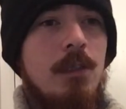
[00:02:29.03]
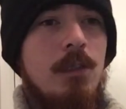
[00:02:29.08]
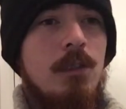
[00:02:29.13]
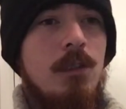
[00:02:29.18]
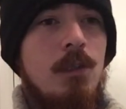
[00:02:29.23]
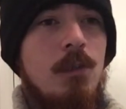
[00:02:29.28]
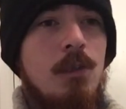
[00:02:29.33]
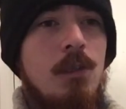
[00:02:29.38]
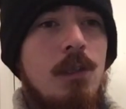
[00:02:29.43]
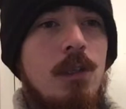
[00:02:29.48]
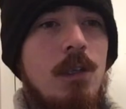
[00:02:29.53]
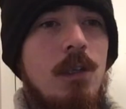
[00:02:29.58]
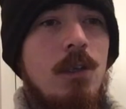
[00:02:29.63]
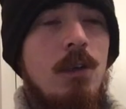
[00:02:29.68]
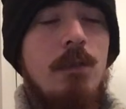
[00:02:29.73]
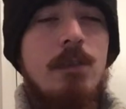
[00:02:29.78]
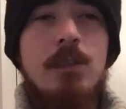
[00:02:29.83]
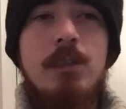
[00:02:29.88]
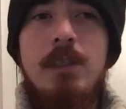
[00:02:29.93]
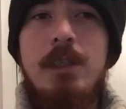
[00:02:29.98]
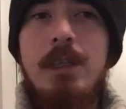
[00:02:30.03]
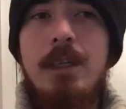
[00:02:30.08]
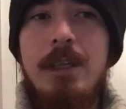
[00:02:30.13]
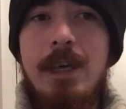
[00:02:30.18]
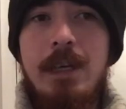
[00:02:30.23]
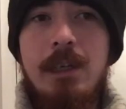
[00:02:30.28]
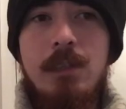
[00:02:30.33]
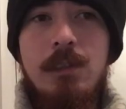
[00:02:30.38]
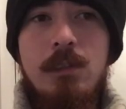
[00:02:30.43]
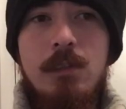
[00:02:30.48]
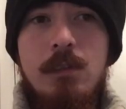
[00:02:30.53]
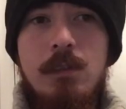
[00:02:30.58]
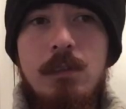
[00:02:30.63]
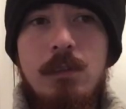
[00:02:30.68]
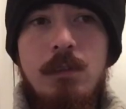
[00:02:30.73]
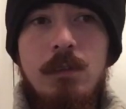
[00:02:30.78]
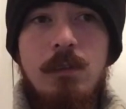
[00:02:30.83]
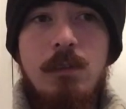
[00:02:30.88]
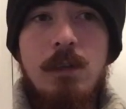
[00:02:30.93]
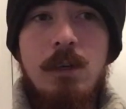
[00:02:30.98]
so she obviously lacks